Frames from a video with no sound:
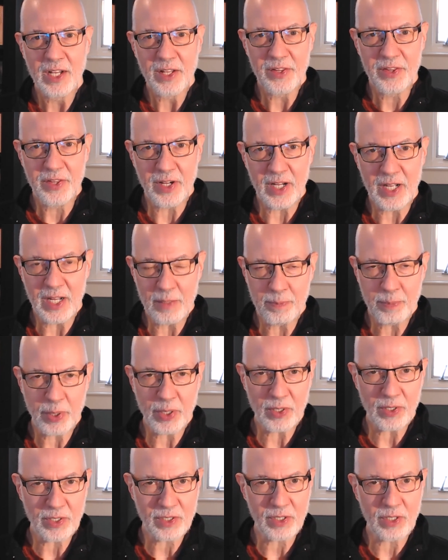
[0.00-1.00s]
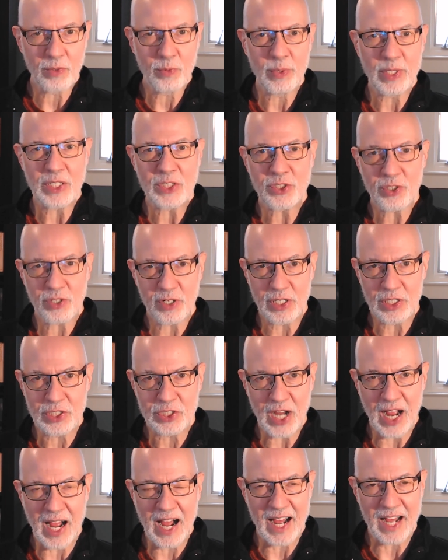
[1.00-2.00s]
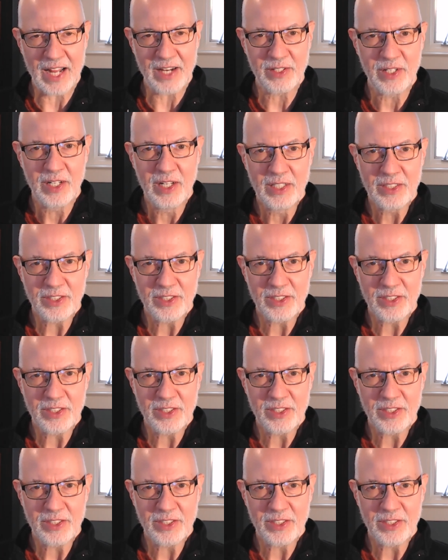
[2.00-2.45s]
the empirical research on